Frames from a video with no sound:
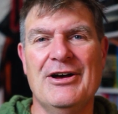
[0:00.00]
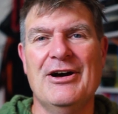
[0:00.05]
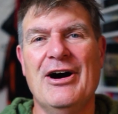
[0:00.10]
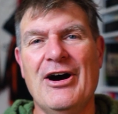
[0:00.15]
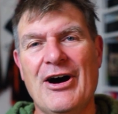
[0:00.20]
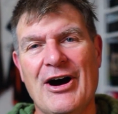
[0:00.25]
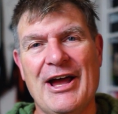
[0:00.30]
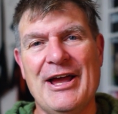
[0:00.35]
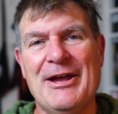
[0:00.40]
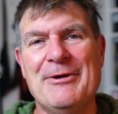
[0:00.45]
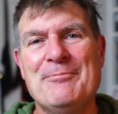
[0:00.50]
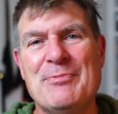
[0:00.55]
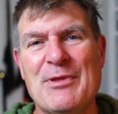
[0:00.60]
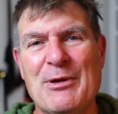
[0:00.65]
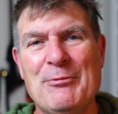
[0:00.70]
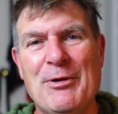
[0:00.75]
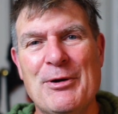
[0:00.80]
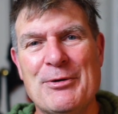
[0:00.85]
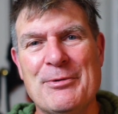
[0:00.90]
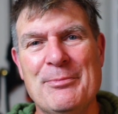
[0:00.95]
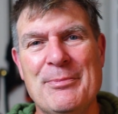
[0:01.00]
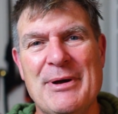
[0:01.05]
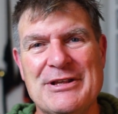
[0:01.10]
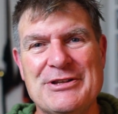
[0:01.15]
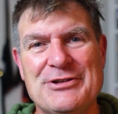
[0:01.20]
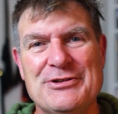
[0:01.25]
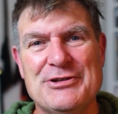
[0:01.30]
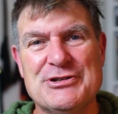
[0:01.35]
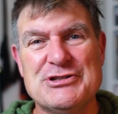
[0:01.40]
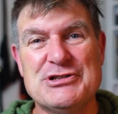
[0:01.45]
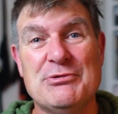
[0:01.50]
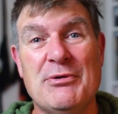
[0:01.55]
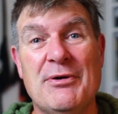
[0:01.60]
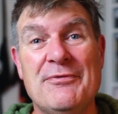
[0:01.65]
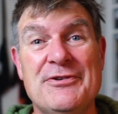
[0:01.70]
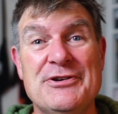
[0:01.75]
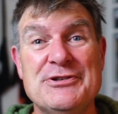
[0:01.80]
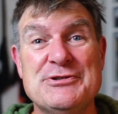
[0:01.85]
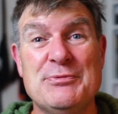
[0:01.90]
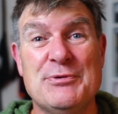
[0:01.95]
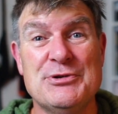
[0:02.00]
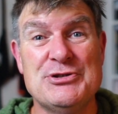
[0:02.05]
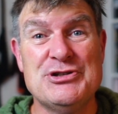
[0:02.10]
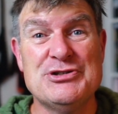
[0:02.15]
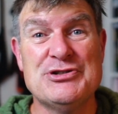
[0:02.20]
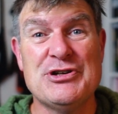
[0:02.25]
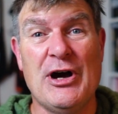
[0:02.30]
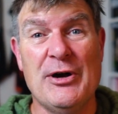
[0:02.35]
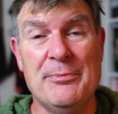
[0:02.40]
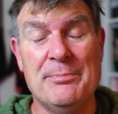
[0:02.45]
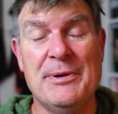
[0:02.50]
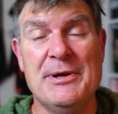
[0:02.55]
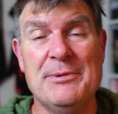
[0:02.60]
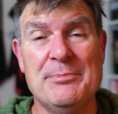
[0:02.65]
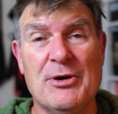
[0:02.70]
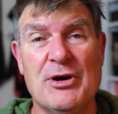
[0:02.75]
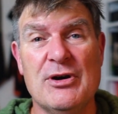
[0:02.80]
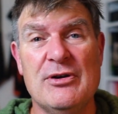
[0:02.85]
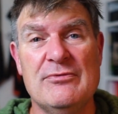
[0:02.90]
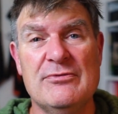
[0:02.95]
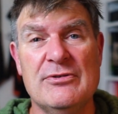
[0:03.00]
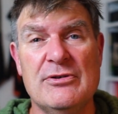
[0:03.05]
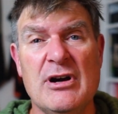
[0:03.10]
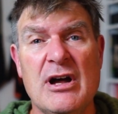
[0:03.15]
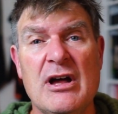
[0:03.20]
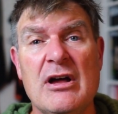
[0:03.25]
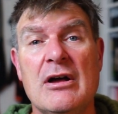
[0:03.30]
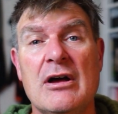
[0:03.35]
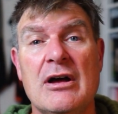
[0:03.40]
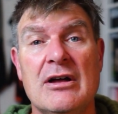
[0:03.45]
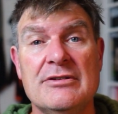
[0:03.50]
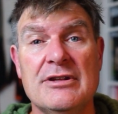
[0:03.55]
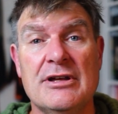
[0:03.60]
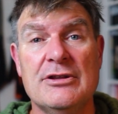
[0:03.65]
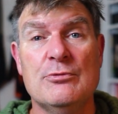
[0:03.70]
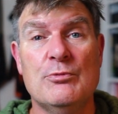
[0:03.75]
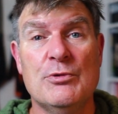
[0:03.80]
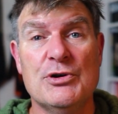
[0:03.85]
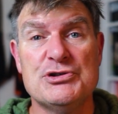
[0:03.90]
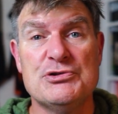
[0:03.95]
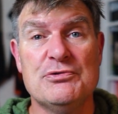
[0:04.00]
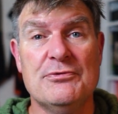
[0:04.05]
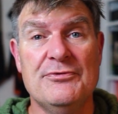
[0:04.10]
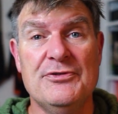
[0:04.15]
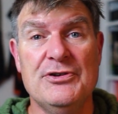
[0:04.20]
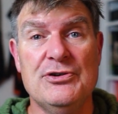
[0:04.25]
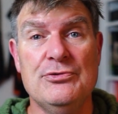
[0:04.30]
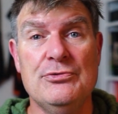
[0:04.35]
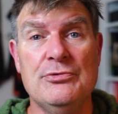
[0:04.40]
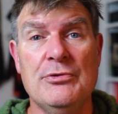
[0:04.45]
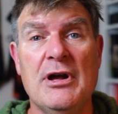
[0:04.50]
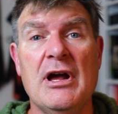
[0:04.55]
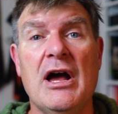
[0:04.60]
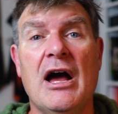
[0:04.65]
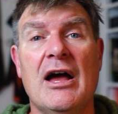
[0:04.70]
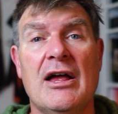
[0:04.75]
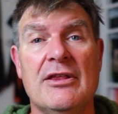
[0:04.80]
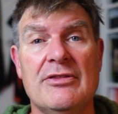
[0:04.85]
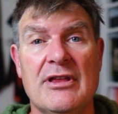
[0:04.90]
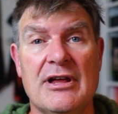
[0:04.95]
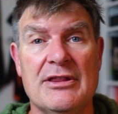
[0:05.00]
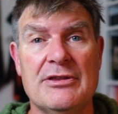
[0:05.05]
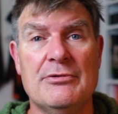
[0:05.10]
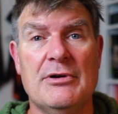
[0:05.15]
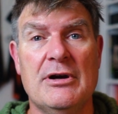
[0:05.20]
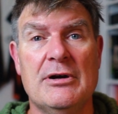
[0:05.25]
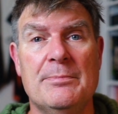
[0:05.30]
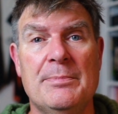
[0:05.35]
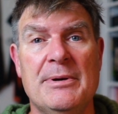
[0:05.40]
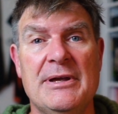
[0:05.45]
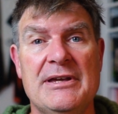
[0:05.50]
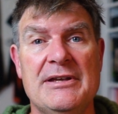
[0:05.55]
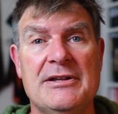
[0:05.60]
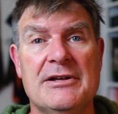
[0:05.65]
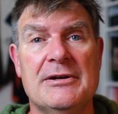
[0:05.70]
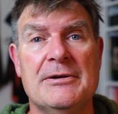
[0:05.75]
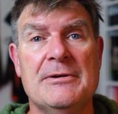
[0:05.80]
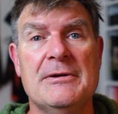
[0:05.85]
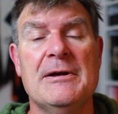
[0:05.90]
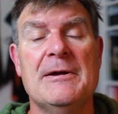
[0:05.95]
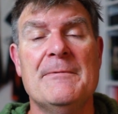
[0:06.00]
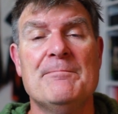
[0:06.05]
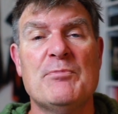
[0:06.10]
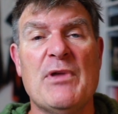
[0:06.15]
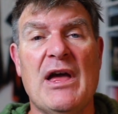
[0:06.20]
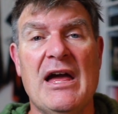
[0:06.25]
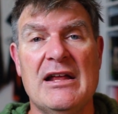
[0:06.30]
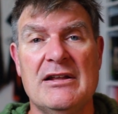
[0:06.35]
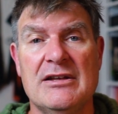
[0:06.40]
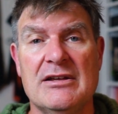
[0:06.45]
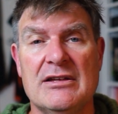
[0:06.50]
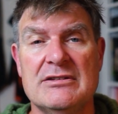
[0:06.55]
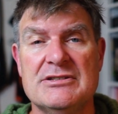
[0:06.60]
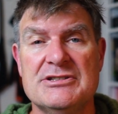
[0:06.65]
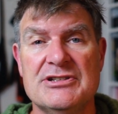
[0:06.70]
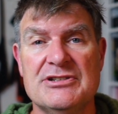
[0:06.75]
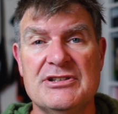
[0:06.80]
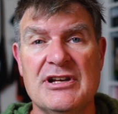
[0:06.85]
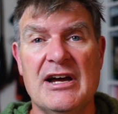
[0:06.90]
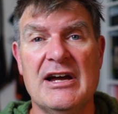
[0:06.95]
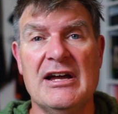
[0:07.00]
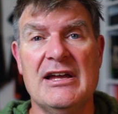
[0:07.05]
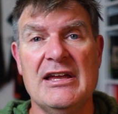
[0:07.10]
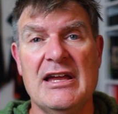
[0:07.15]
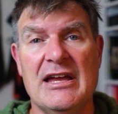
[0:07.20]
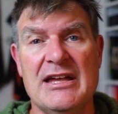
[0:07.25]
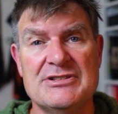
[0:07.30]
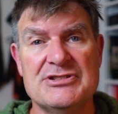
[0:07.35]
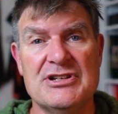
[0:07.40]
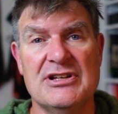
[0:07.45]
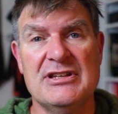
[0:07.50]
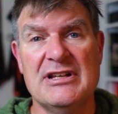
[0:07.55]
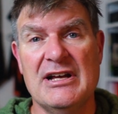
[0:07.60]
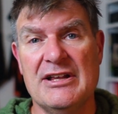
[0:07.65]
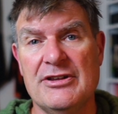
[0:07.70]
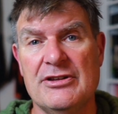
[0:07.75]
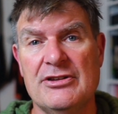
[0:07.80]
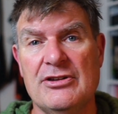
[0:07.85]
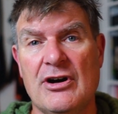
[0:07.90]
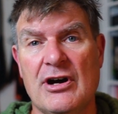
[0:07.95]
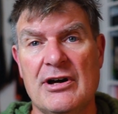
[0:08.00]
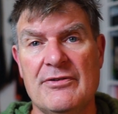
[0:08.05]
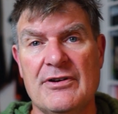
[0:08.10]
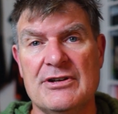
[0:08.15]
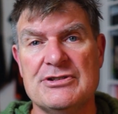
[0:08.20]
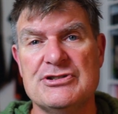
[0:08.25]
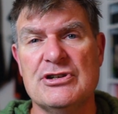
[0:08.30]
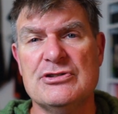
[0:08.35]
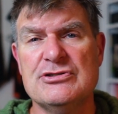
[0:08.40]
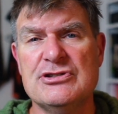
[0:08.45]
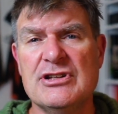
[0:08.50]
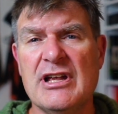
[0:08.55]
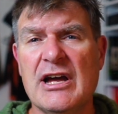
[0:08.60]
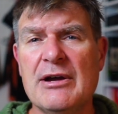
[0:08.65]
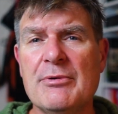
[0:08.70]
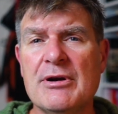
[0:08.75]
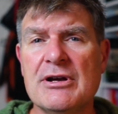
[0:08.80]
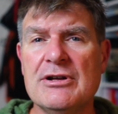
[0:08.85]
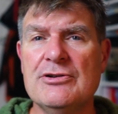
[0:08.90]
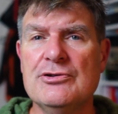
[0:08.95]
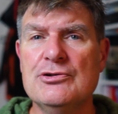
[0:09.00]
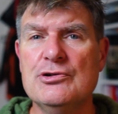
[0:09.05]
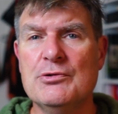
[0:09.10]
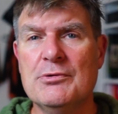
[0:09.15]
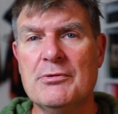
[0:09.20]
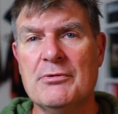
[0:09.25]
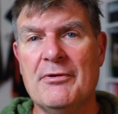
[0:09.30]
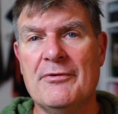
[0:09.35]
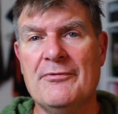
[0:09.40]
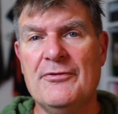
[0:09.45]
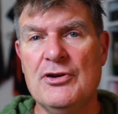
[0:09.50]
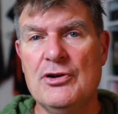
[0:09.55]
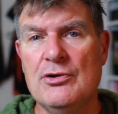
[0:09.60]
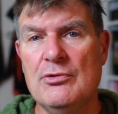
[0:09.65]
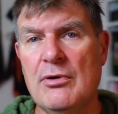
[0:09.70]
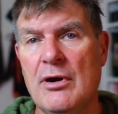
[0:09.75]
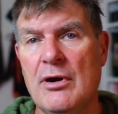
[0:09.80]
Hi, welcome back to Not So Obvious Watches. I'm Pete McGonville. Another watch review, another Alpina, and today it's another diver. So today we're going to do a review